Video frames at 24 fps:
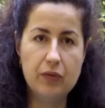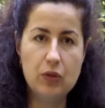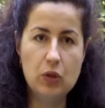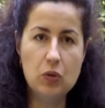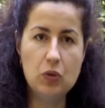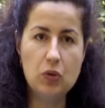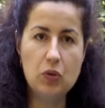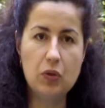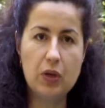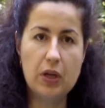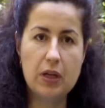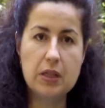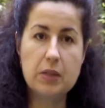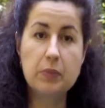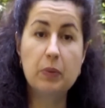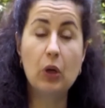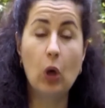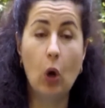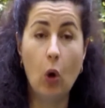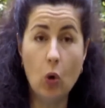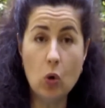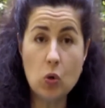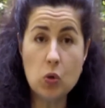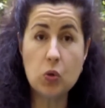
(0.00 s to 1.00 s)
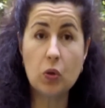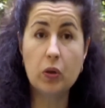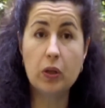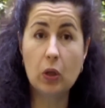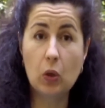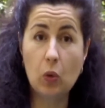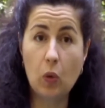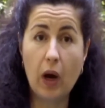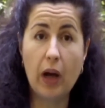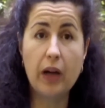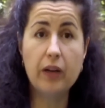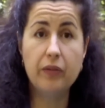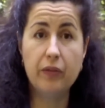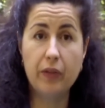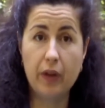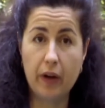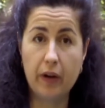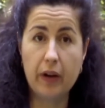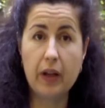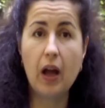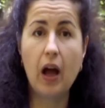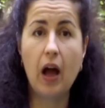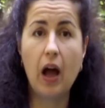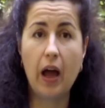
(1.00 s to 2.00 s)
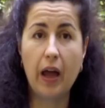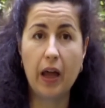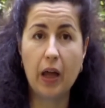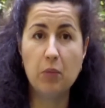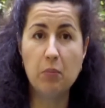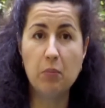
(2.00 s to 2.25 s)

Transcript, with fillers: of nutrients, but also in quite very high